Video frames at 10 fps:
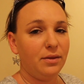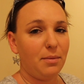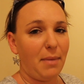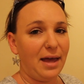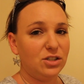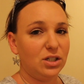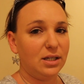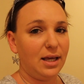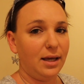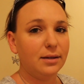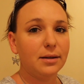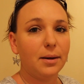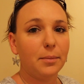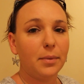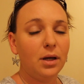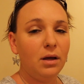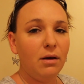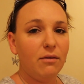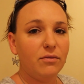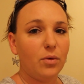the Magic Kingdom
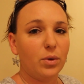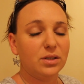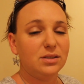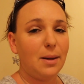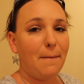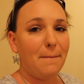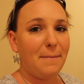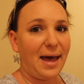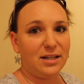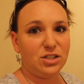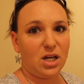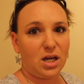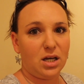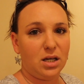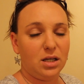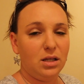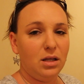for some magic.